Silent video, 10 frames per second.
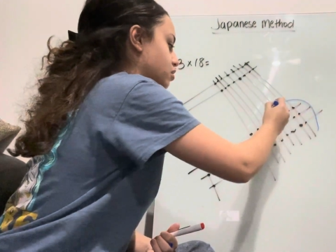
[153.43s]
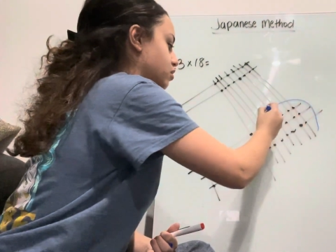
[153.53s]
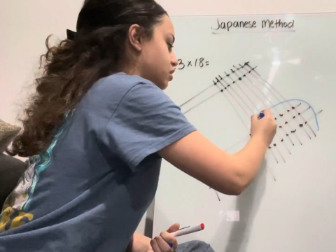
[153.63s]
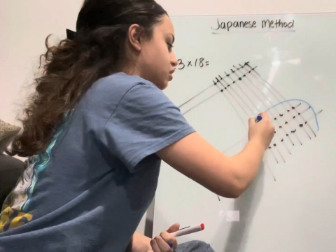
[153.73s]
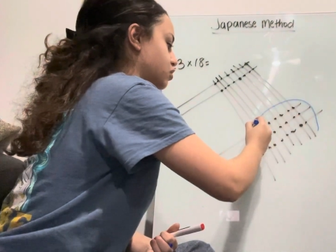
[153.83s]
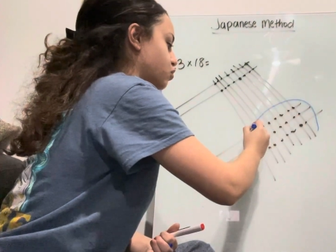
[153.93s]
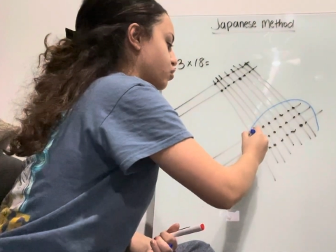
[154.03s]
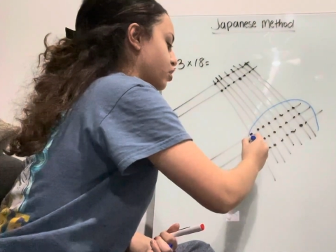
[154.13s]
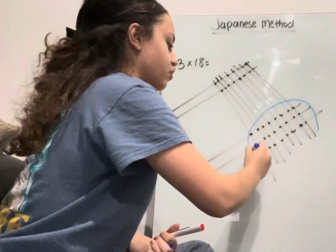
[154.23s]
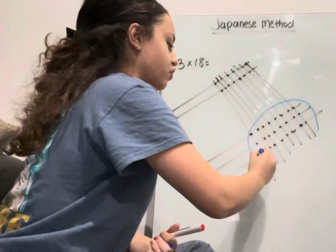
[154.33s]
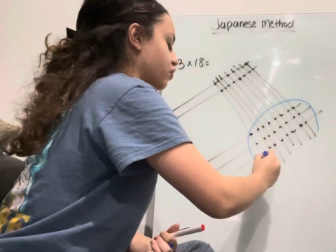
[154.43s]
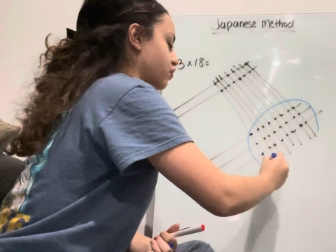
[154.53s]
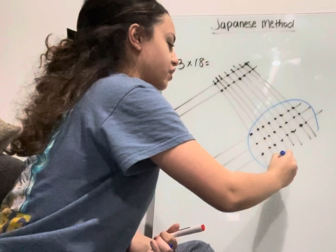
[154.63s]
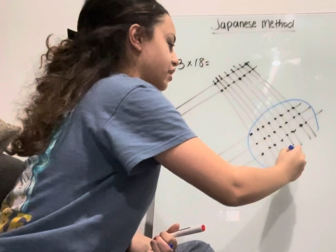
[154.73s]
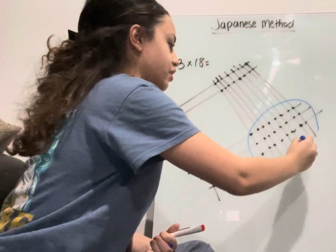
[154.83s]
See this corner over
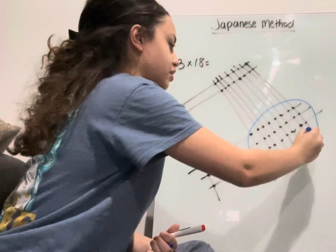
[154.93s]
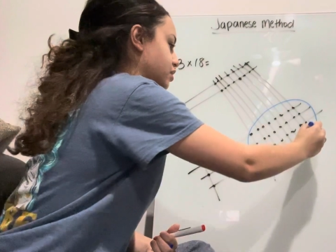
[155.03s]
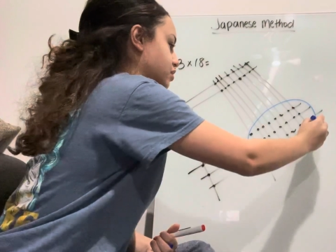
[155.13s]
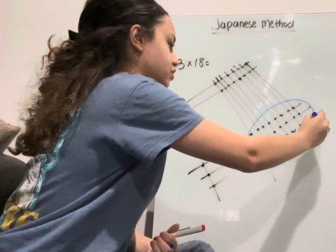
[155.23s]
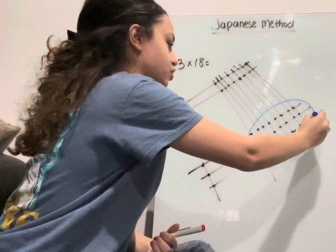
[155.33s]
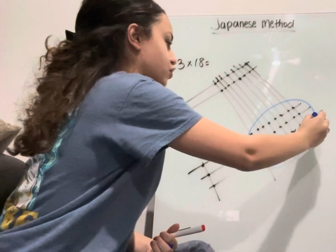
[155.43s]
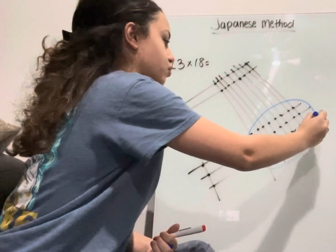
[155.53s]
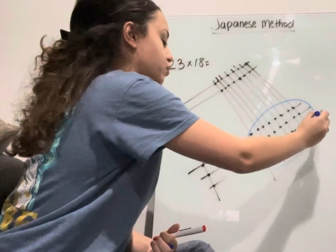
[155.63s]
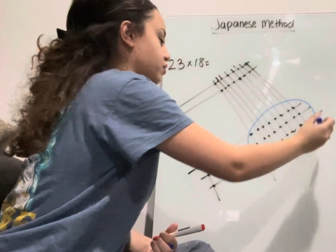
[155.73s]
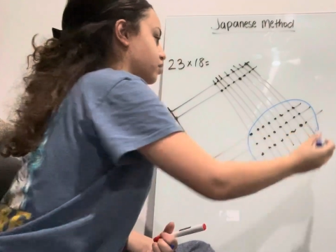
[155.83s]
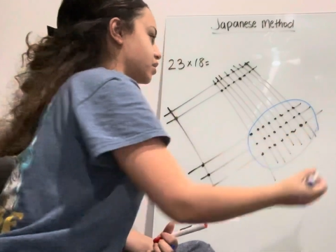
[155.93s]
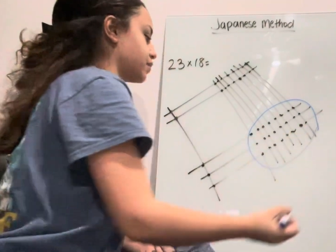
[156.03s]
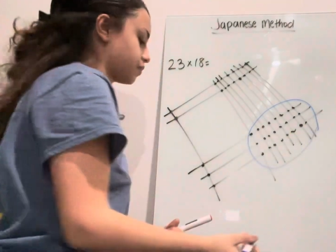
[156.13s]
here? This is our group 3.